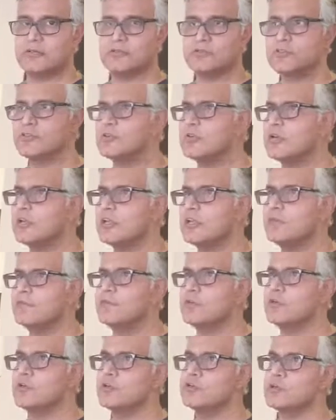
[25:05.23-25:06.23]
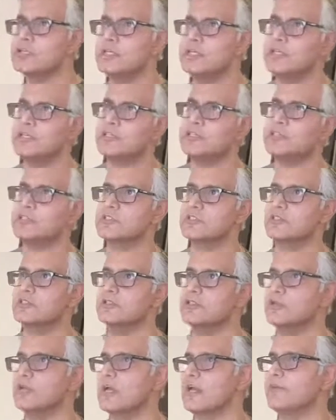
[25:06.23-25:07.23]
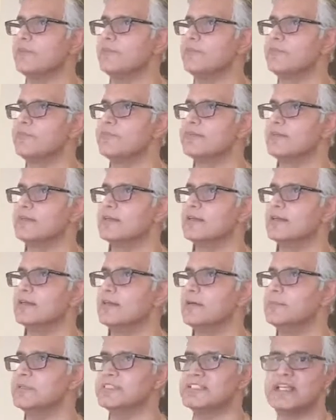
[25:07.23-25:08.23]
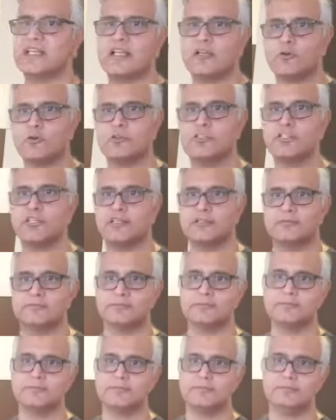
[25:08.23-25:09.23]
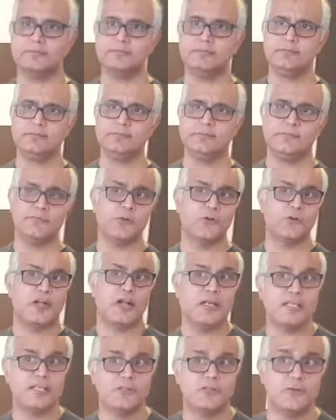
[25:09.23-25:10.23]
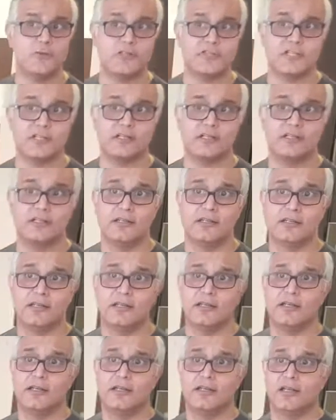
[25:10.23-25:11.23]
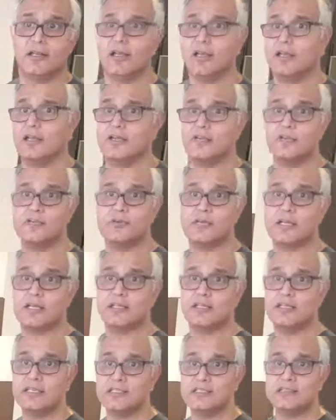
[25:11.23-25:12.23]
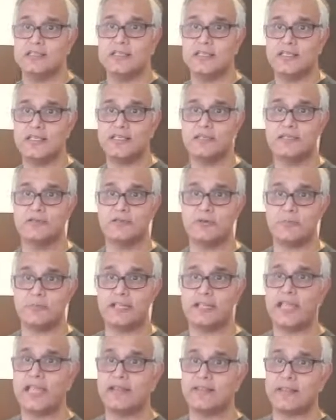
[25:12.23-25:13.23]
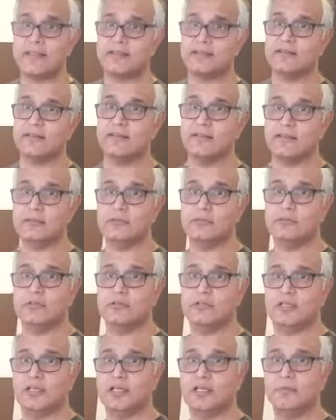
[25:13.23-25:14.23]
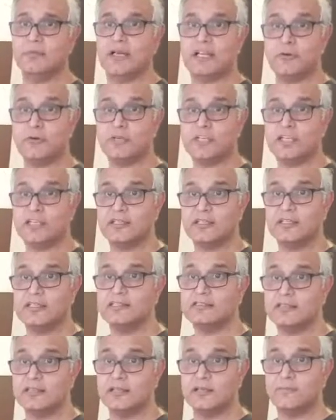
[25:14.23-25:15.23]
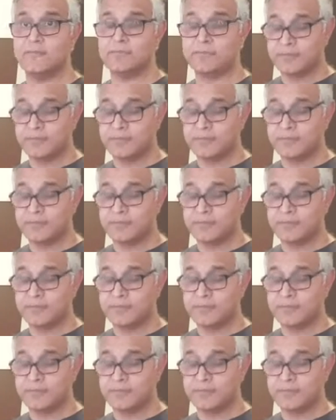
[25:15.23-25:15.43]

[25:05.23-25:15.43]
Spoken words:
So if you go to an Indian restaurant, you have a masala kulcha or onion kulcha. You can easily replicate that in bolani easily.